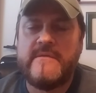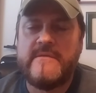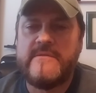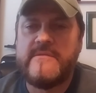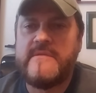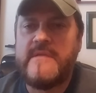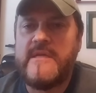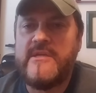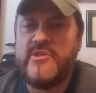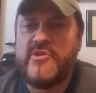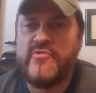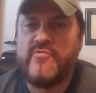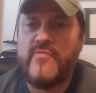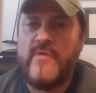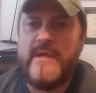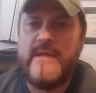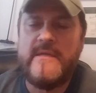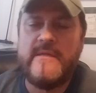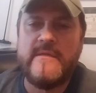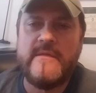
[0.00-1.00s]
stay
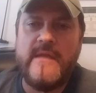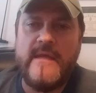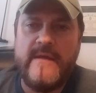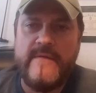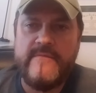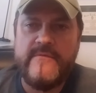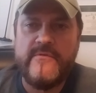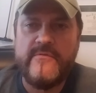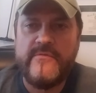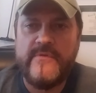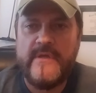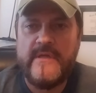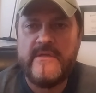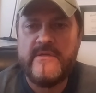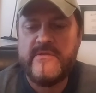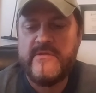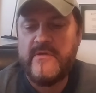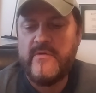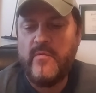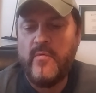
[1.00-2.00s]
straight and have your
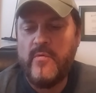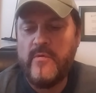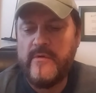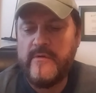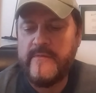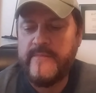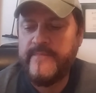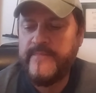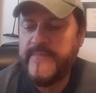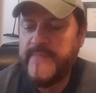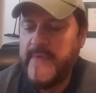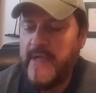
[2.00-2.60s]
things in order.